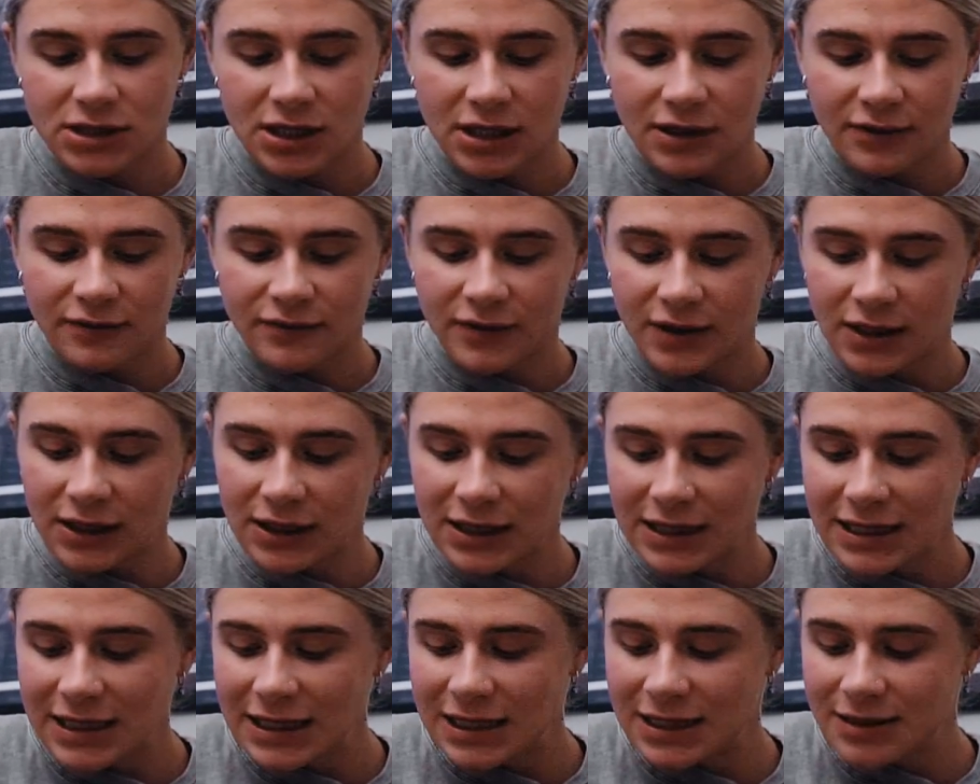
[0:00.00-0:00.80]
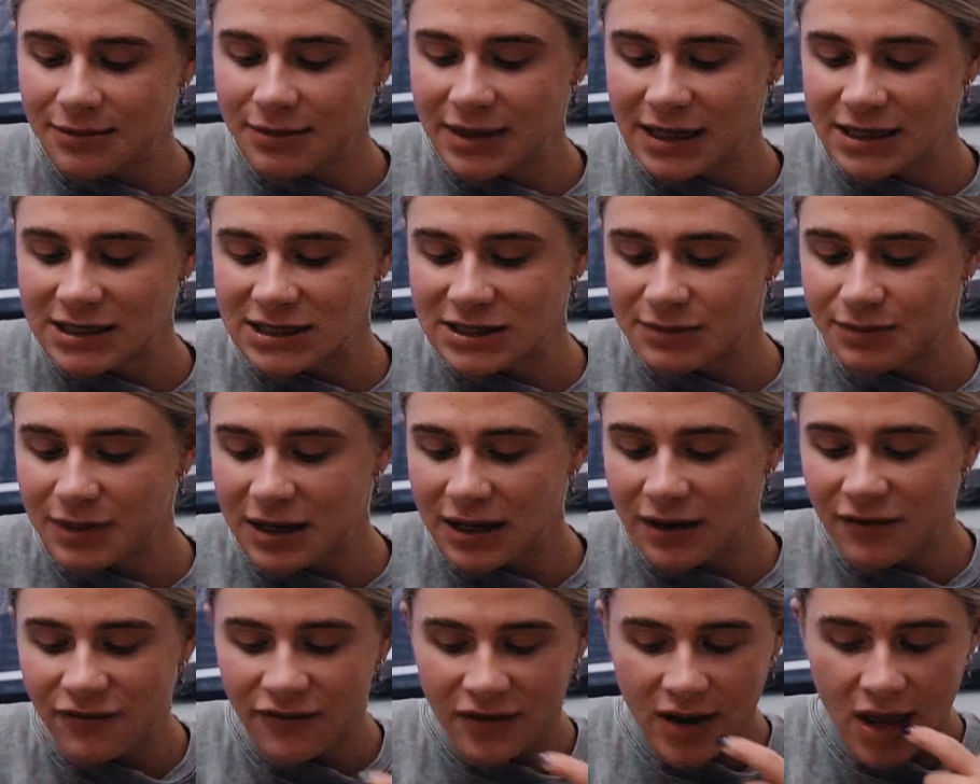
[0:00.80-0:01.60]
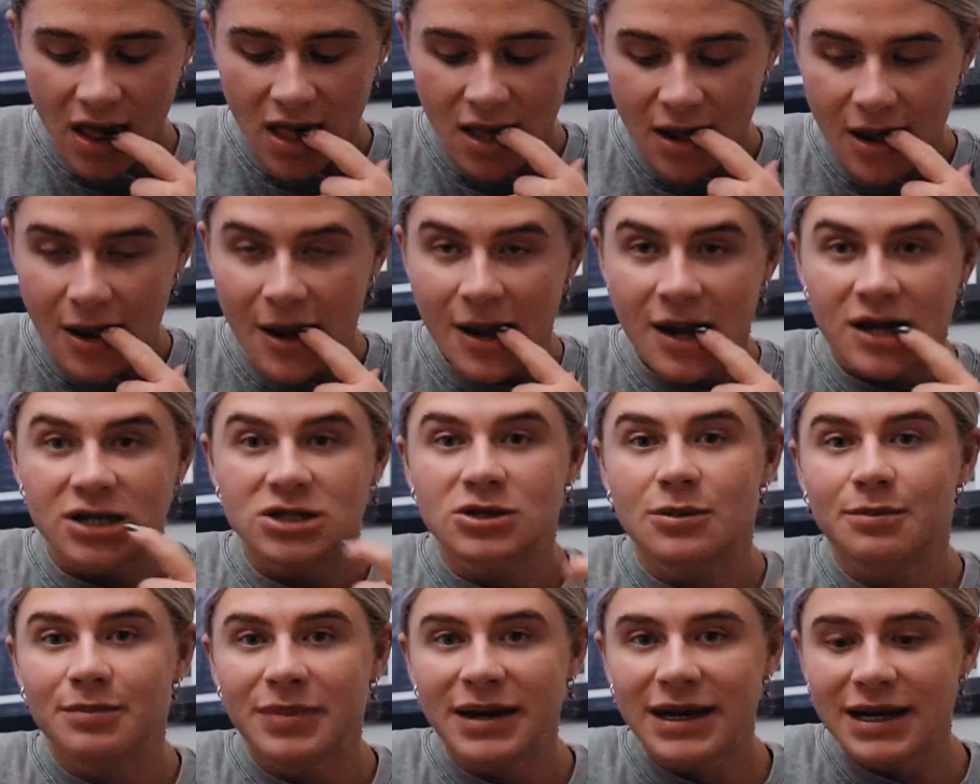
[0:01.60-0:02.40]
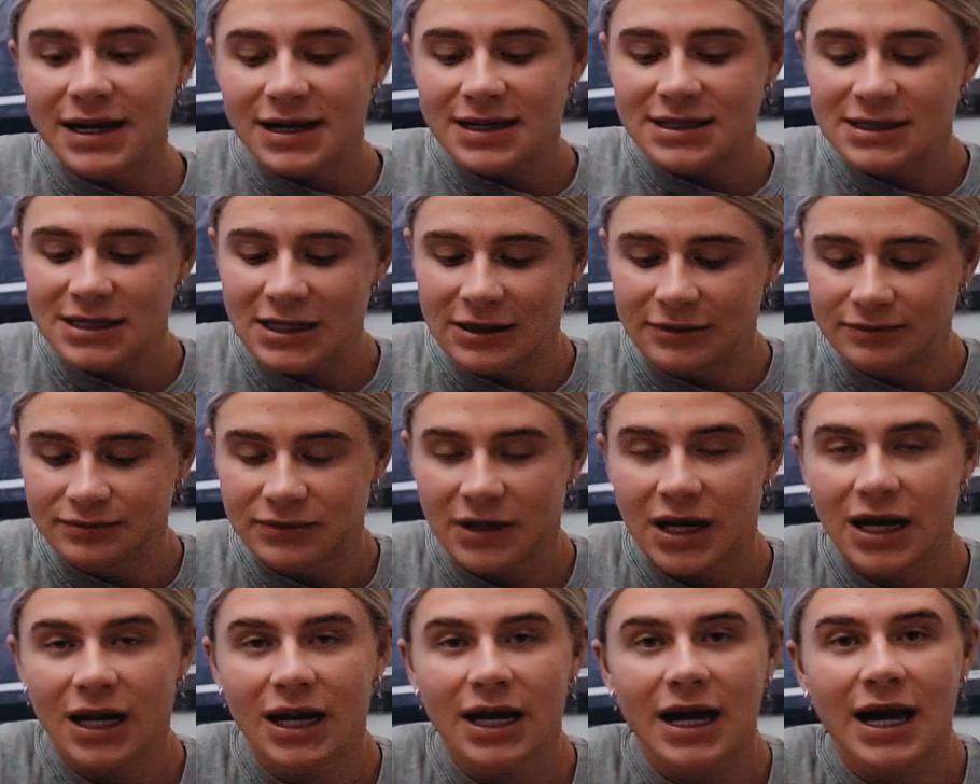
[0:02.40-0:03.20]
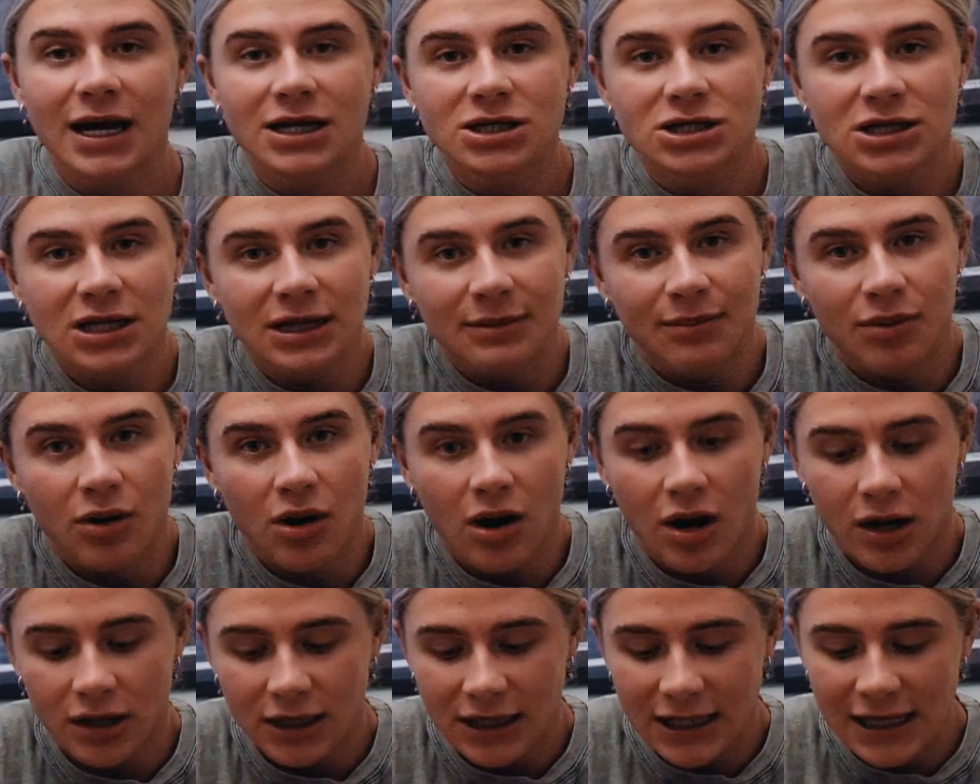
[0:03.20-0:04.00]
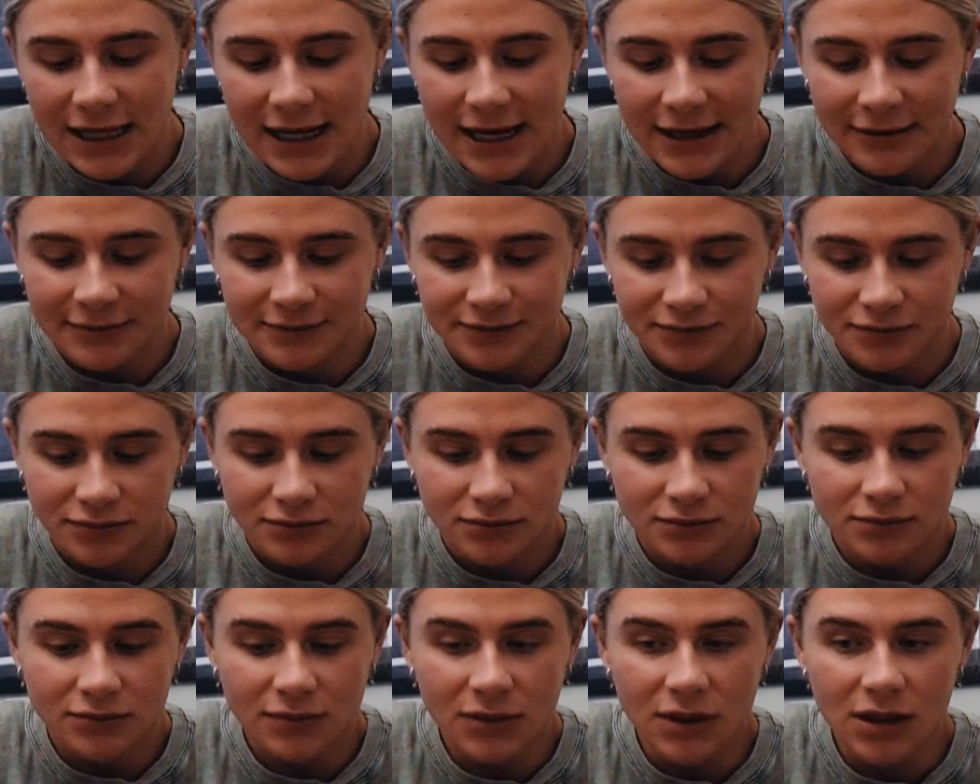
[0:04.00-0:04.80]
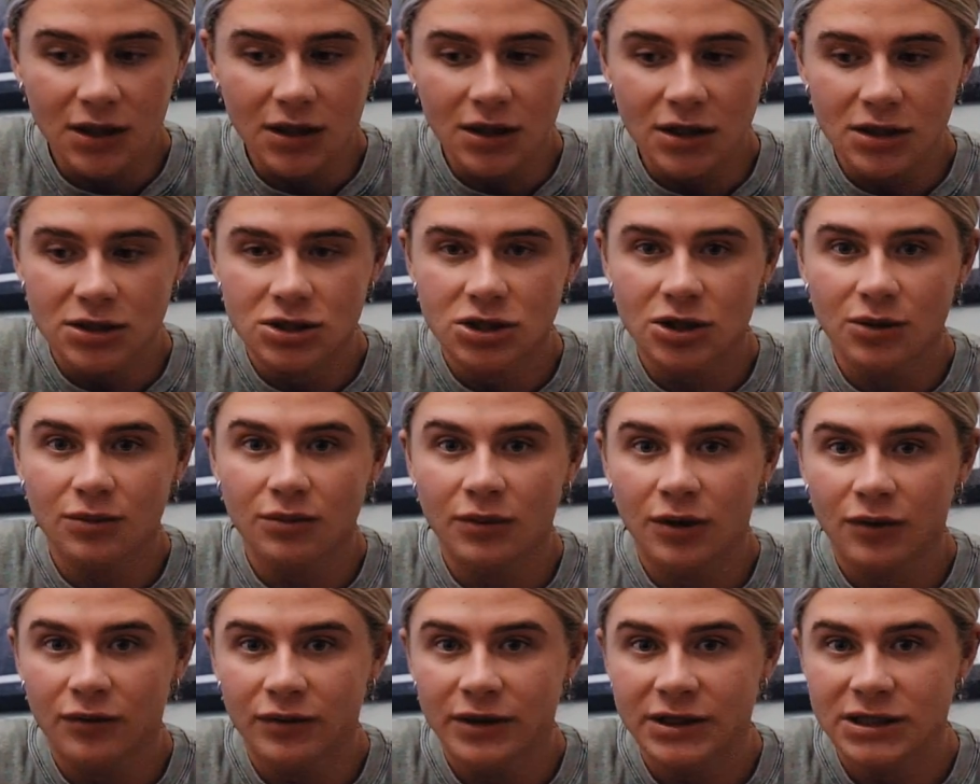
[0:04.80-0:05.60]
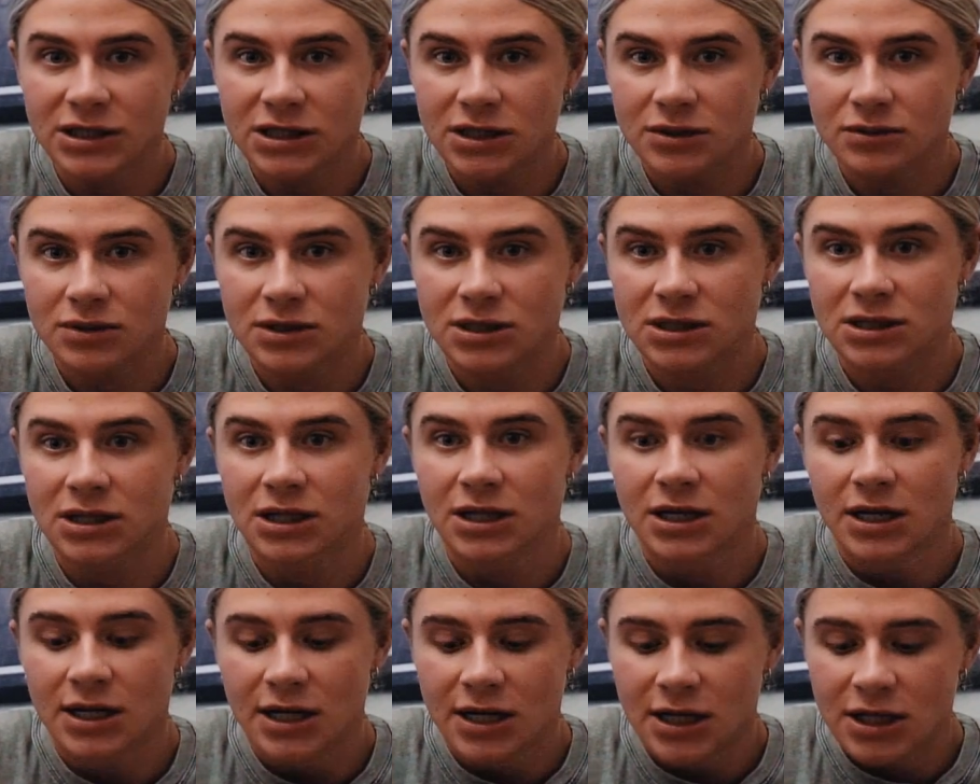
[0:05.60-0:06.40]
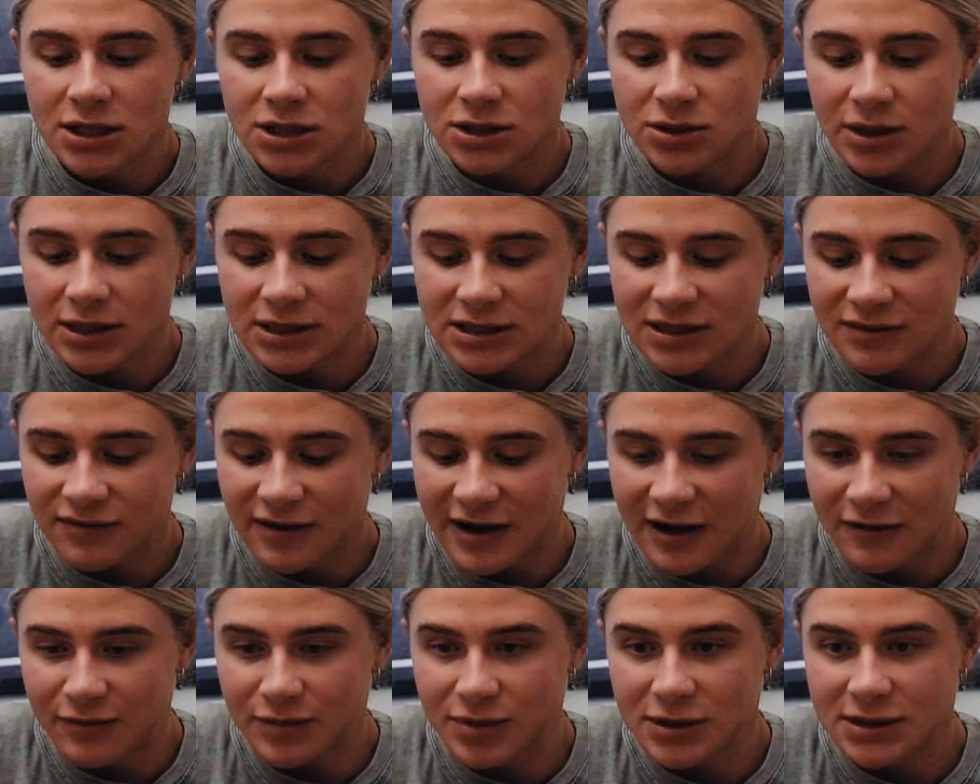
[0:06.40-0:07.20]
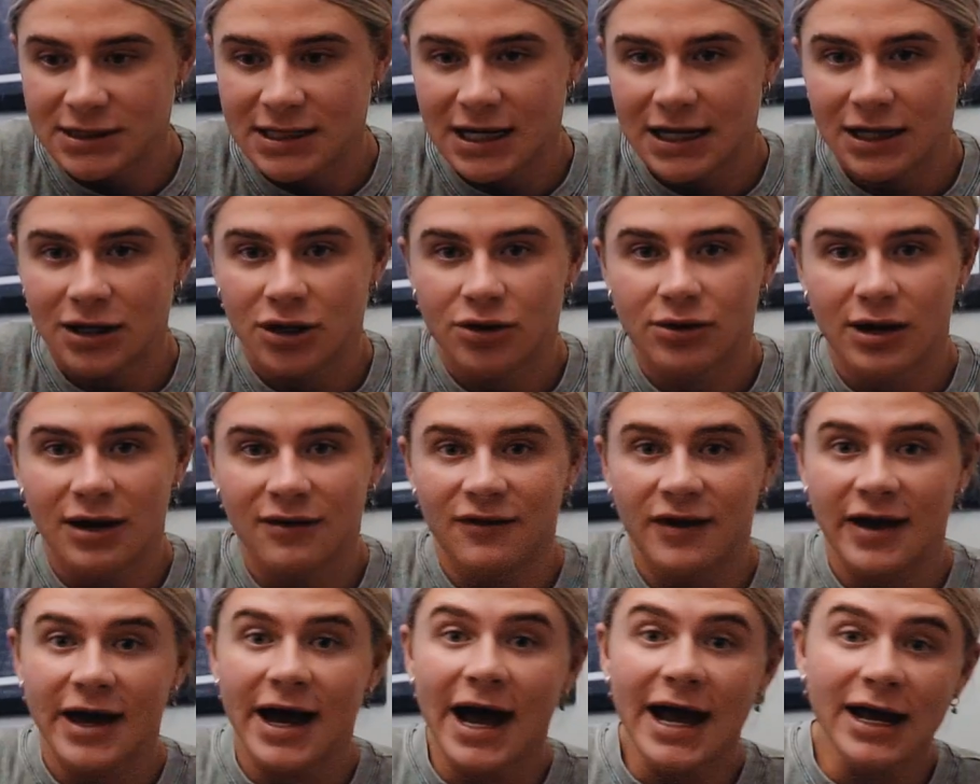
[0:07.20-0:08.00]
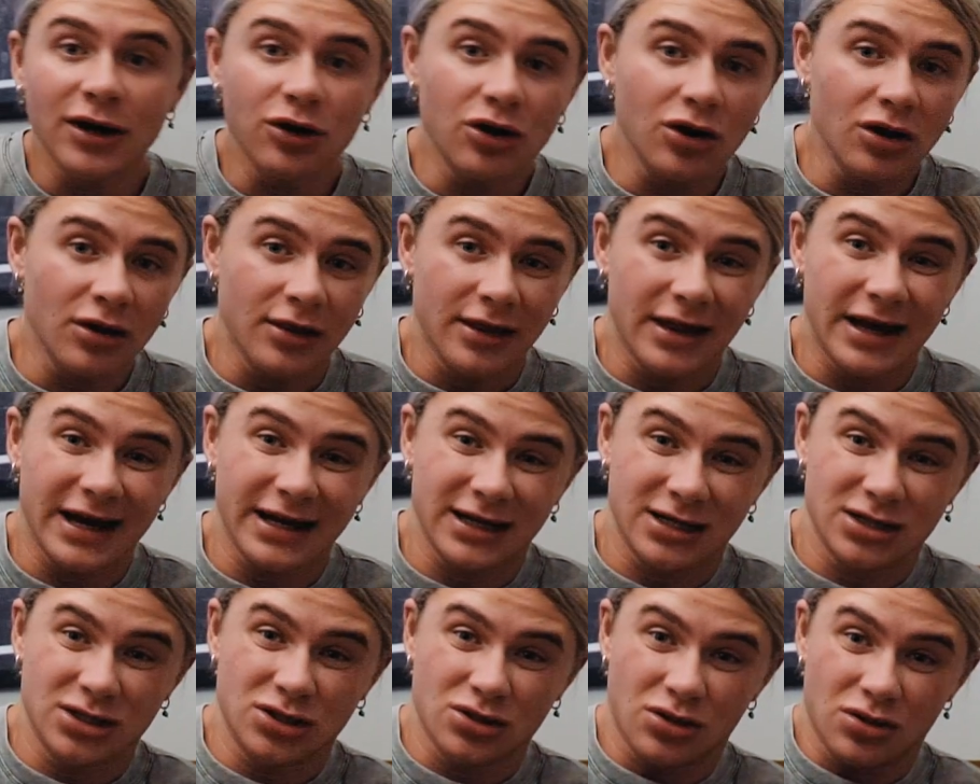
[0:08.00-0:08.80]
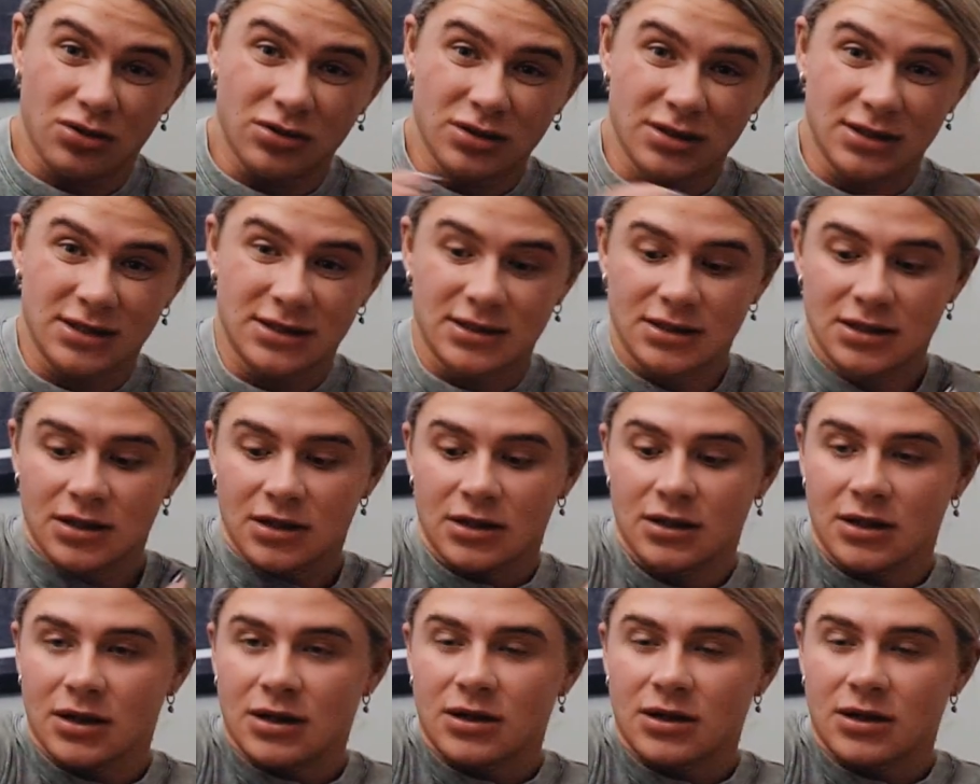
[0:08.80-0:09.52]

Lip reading: of lean minced beef, some peas, and I actually put on here some reduced 25% gravy. I don't like sauce. It's